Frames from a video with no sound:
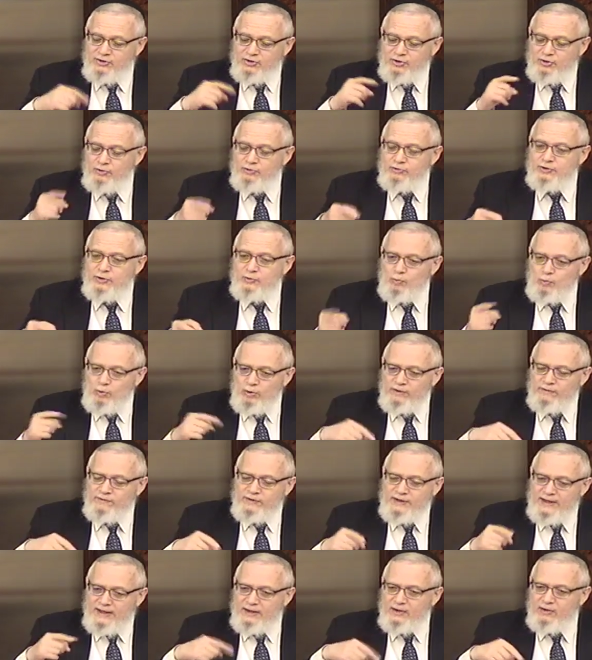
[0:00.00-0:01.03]
their children
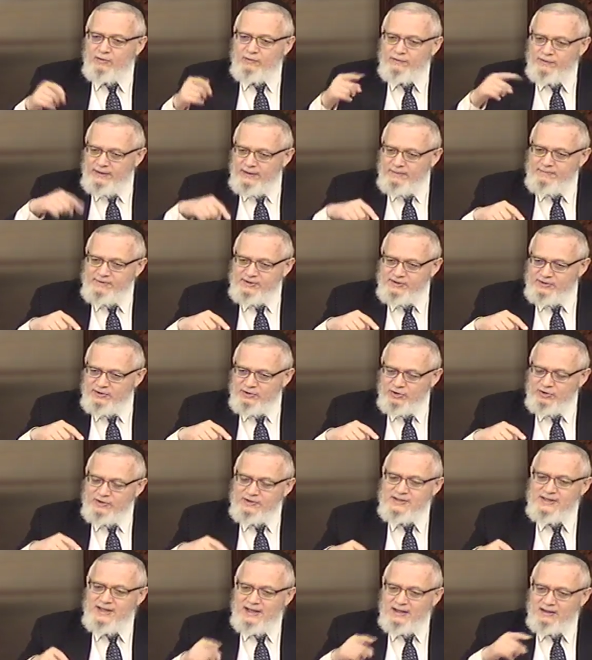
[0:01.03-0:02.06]
would have taken over their
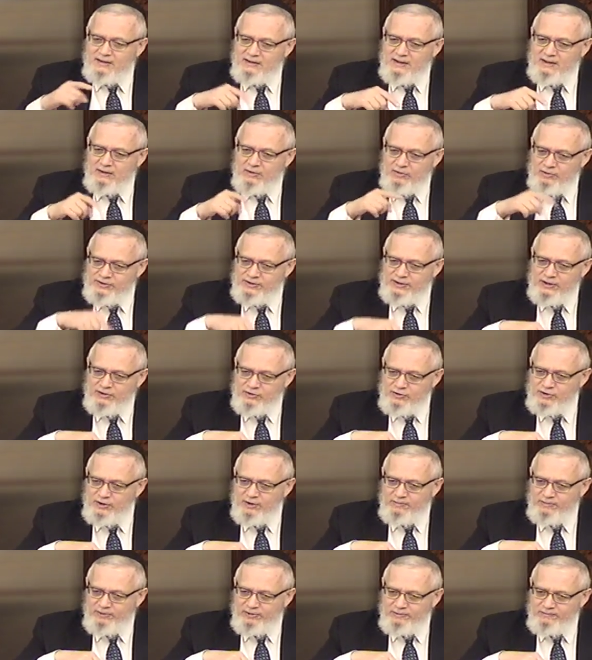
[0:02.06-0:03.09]
positions, not
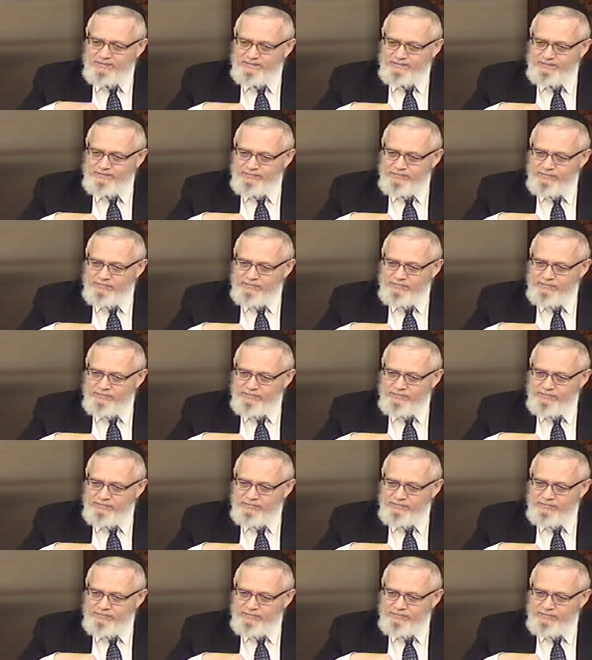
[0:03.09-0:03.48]
Elozni Summer.